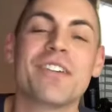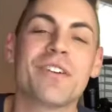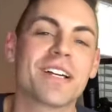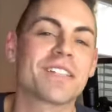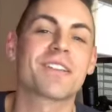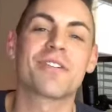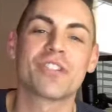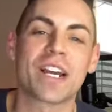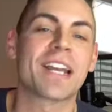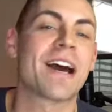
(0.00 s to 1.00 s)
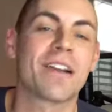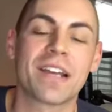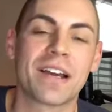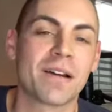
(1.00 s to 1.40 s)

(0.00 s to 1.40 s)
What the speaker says: you guys go check it out.